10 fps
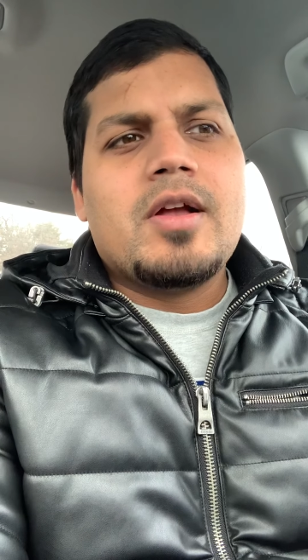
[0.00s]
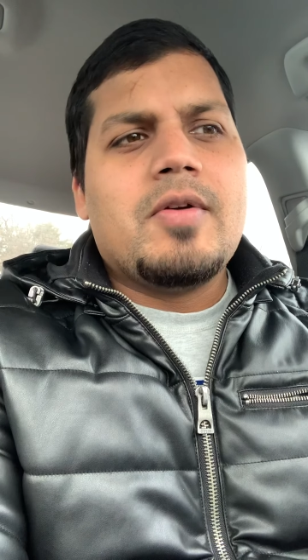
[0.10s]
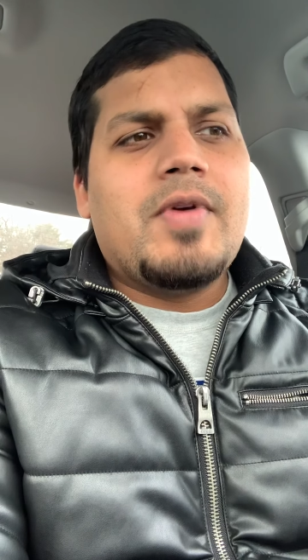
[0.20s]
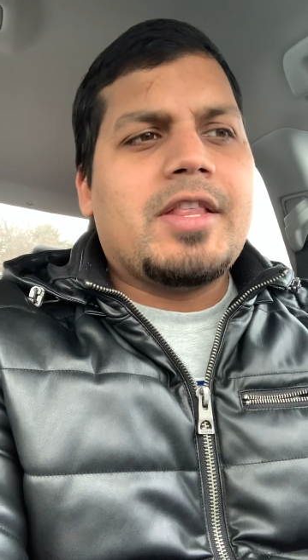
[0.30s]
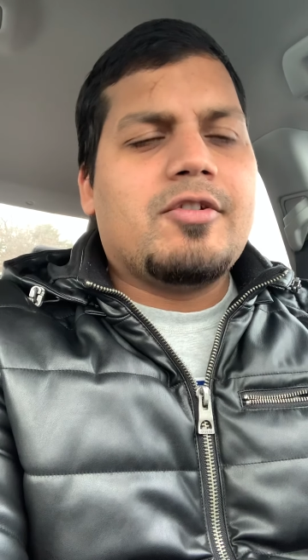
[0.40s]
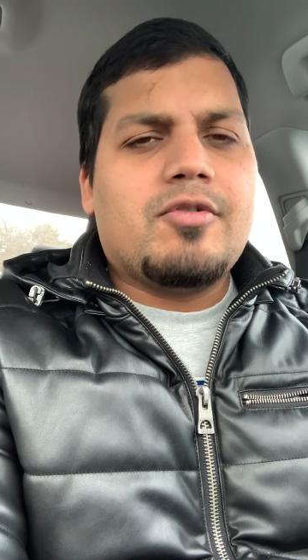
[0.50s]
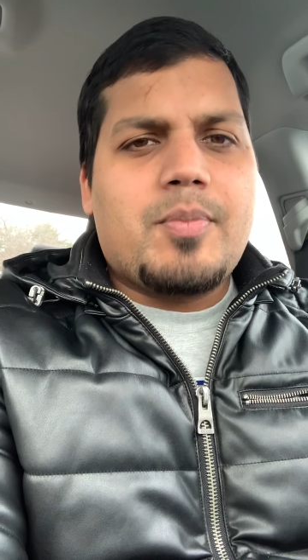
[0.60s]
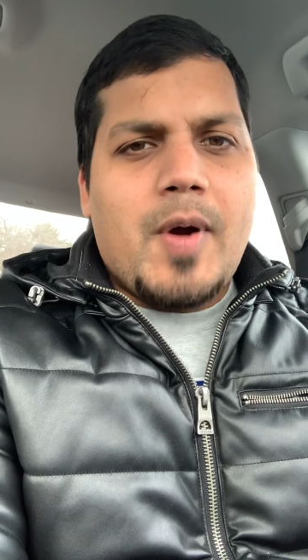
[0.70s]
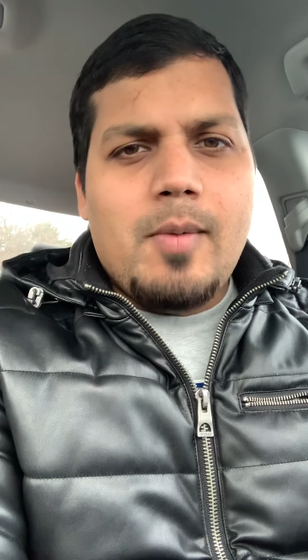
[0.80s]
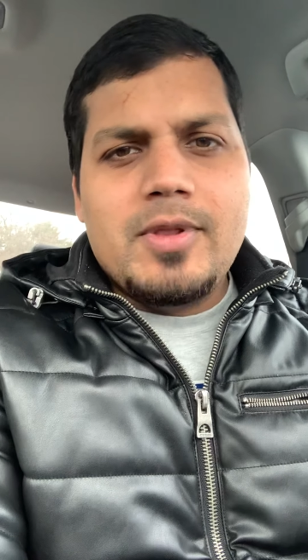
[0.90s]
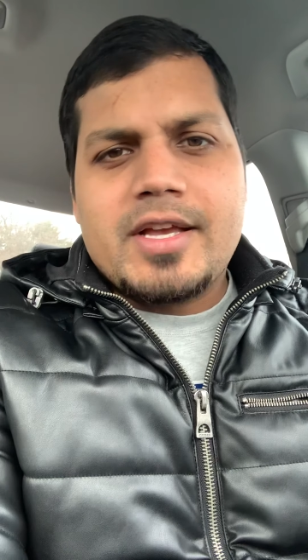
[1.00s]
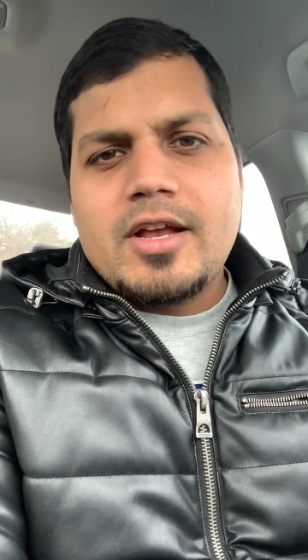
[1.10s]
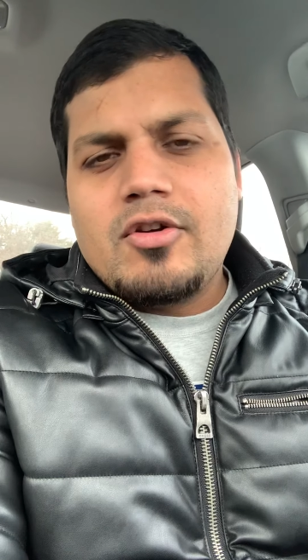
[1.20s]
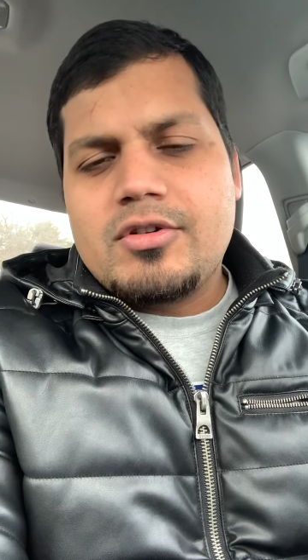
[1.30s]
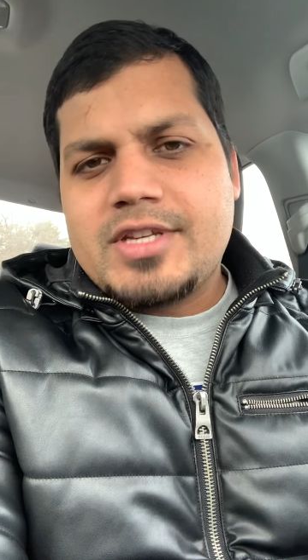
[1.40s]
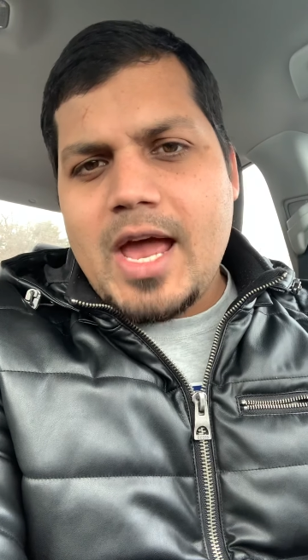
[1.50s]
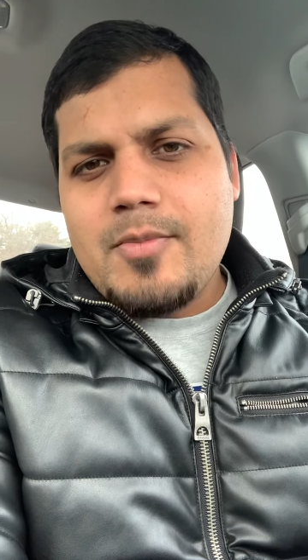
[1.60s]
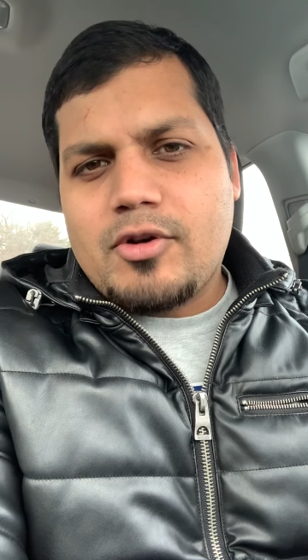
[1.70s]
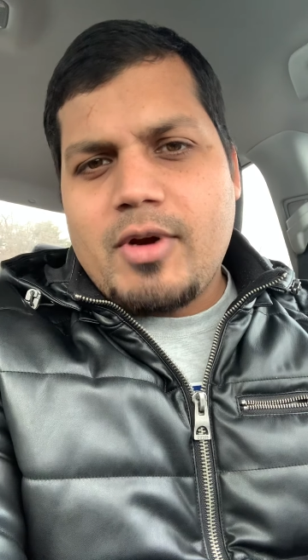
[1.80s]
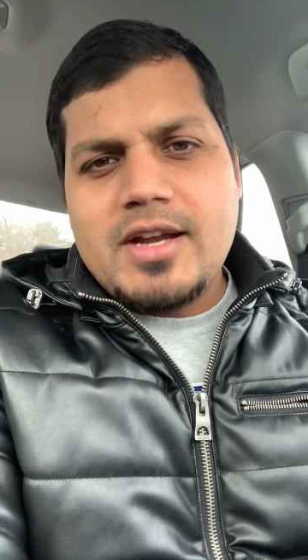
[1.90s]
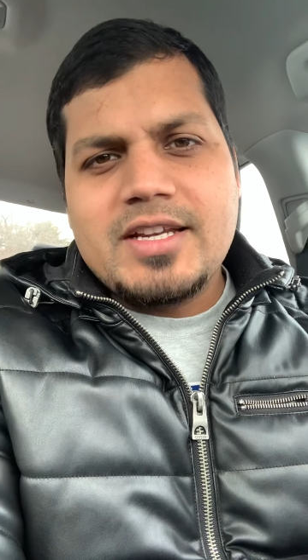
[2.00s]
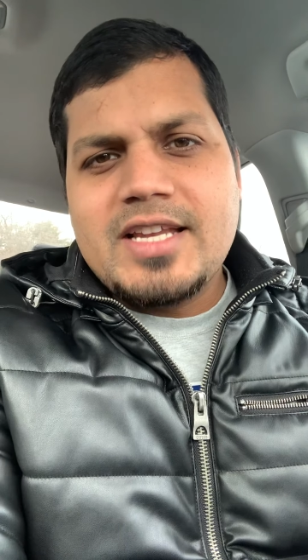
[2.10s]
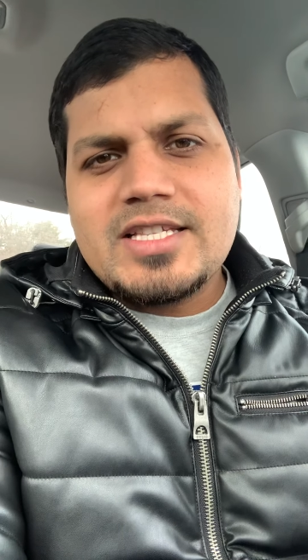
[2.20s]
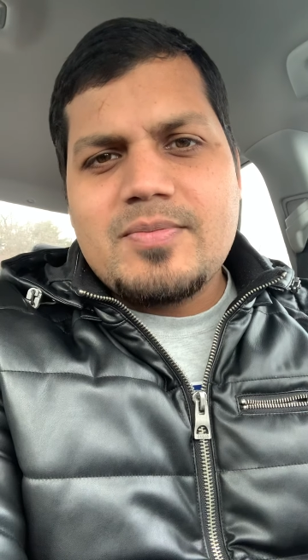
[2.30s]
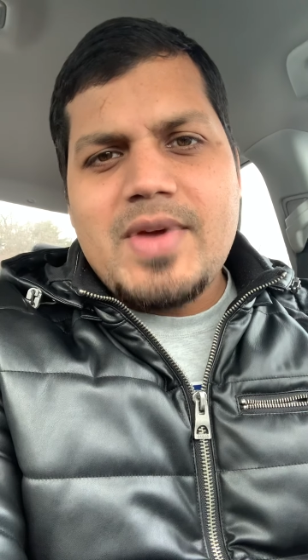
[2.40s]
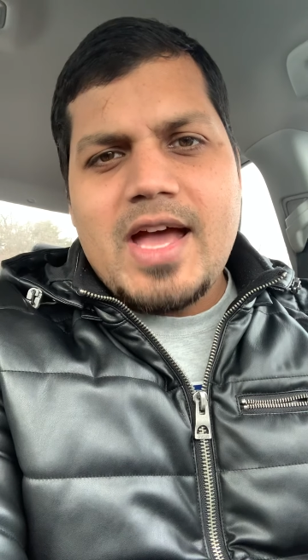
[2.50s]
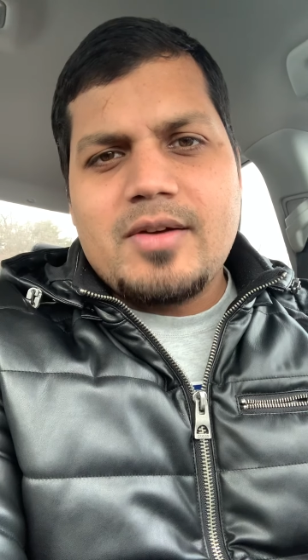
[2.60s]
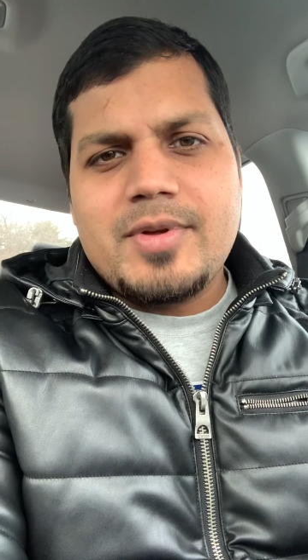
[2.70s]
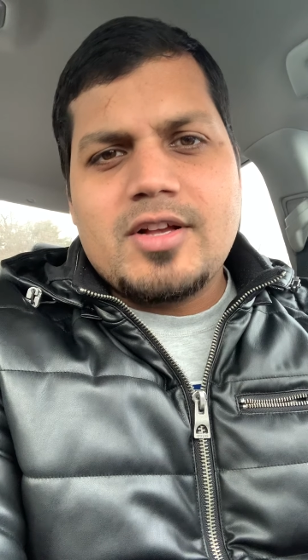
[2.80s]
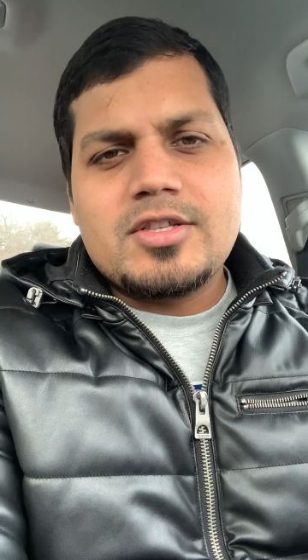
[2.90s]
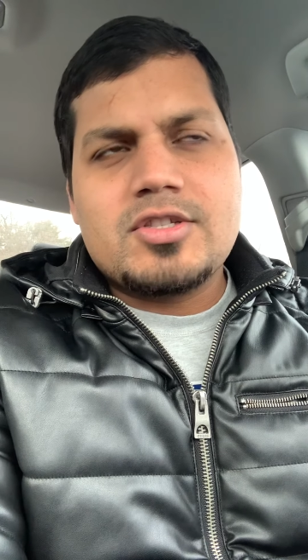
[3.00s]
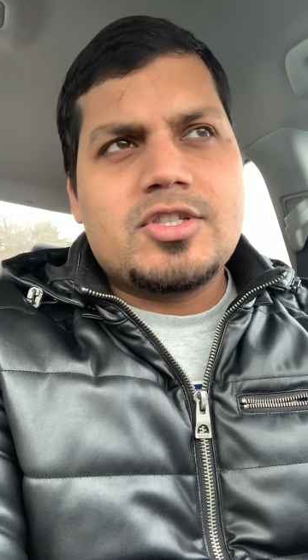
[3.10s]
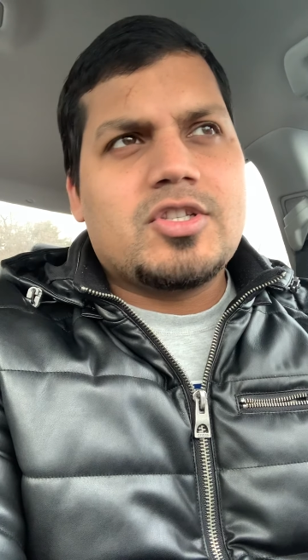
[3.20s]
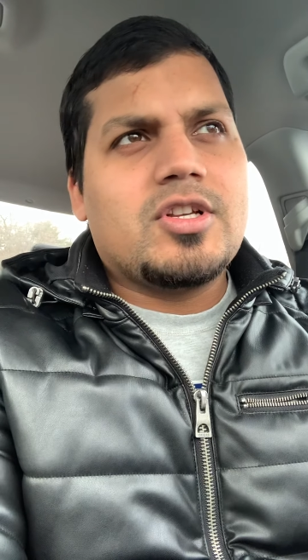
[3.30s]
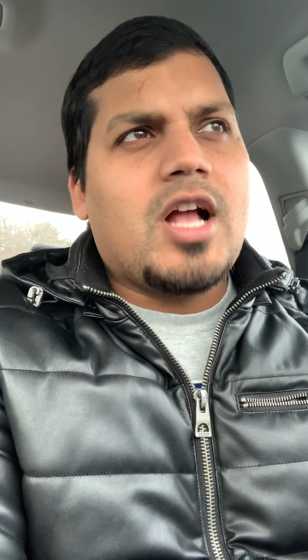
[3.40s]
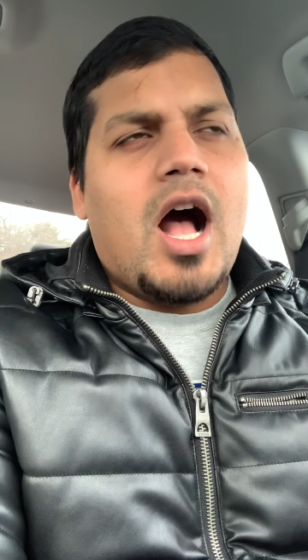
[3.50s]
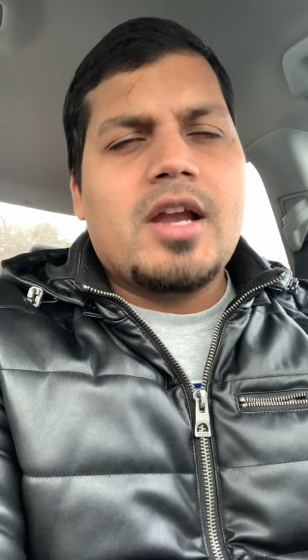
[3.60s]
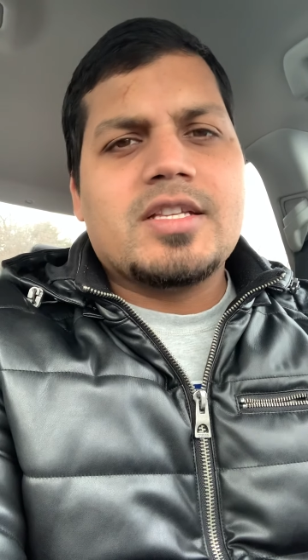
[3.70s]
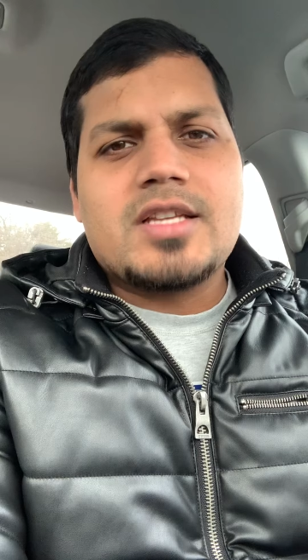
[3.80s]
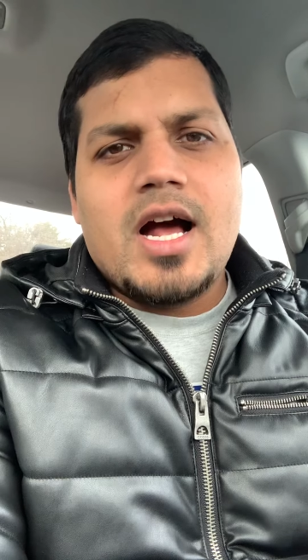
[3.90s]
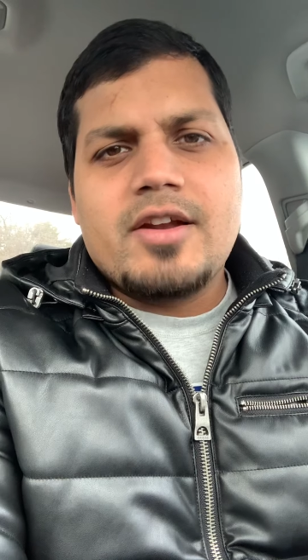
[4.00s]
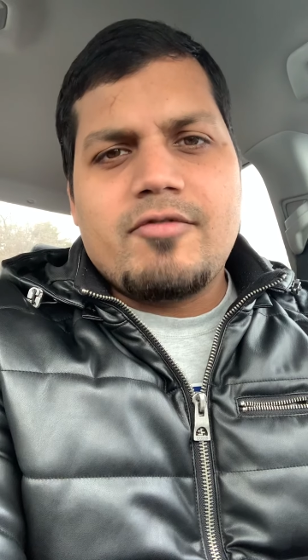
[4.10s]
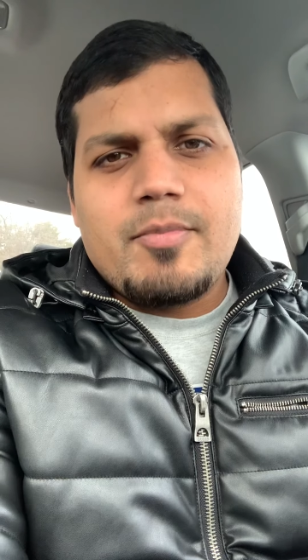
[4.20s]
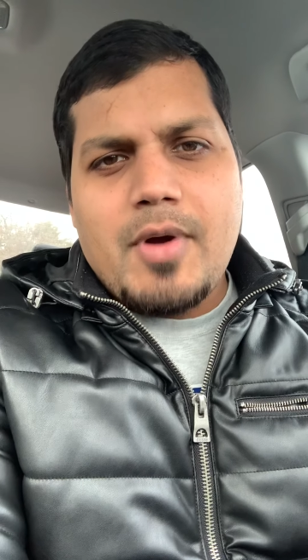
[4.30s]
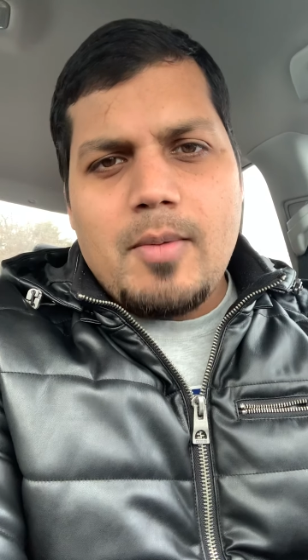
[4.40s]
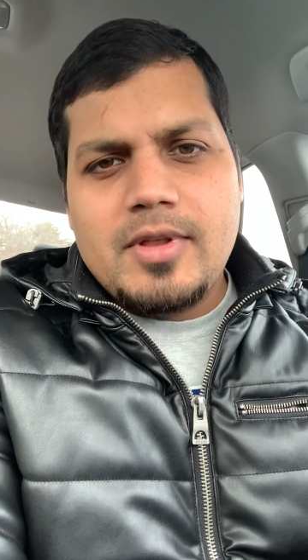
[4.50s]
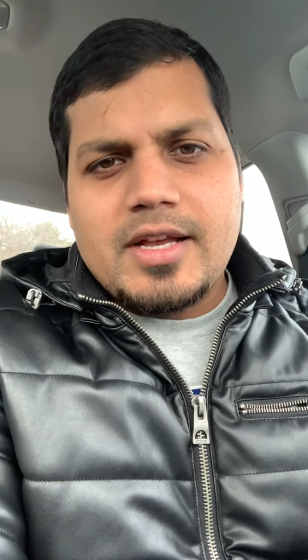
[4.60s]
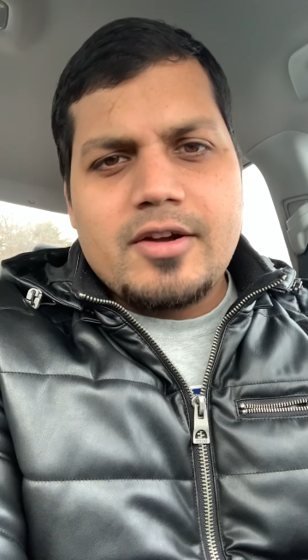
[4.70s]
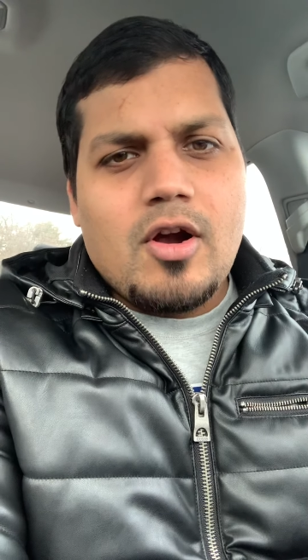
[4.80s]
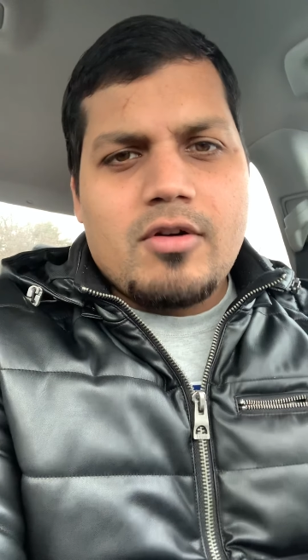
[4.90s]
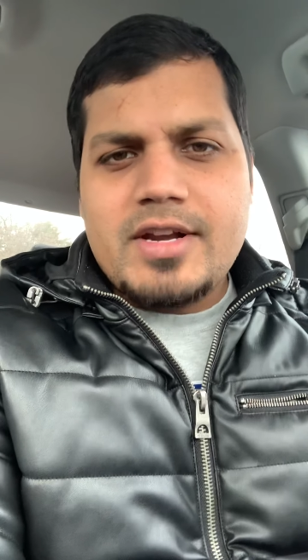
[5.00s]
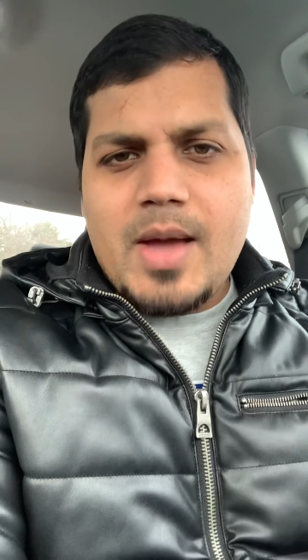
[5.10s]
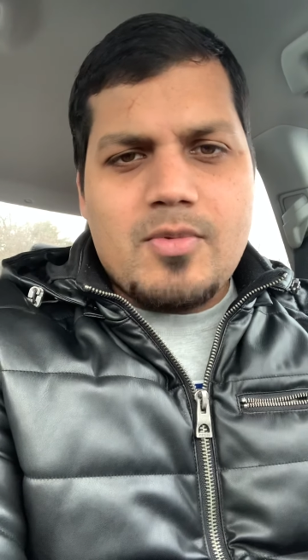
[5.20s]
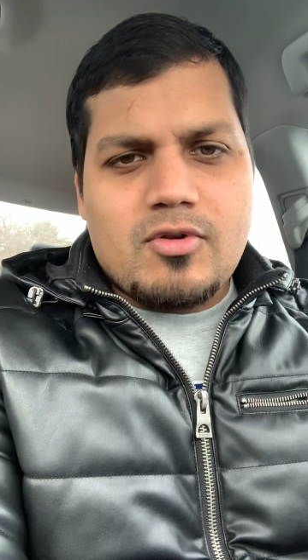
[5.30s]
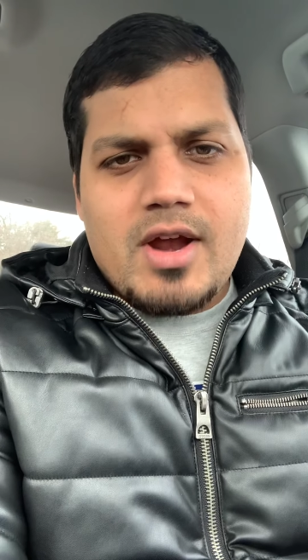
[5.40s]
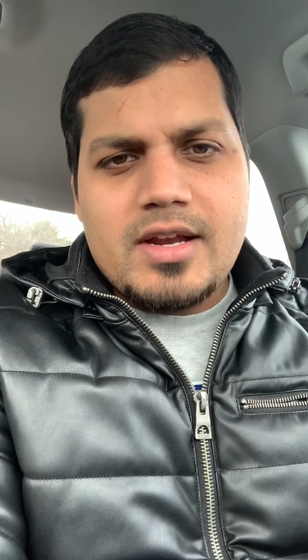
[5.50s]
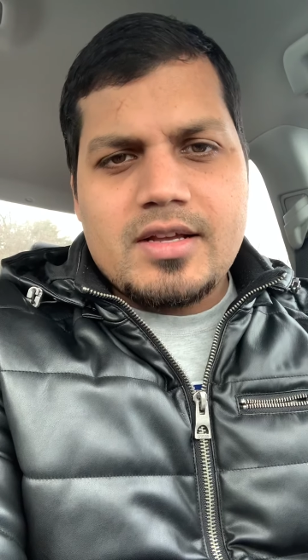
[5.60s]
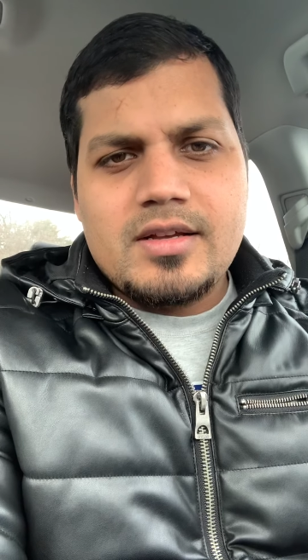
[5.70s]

whether you're Republican or Democrat, it doesn't matter because God is not a Republican or Democratic.